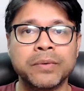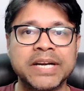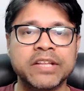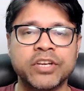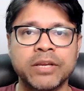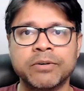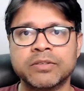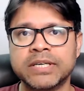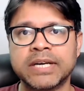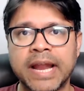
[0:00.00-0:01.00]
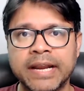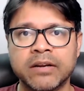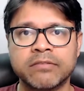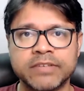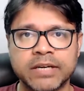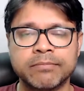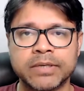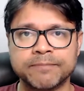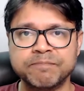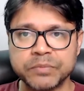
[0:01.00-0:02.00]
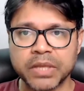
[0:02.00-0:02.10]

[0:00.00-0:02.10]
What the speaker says: 23% kind of number.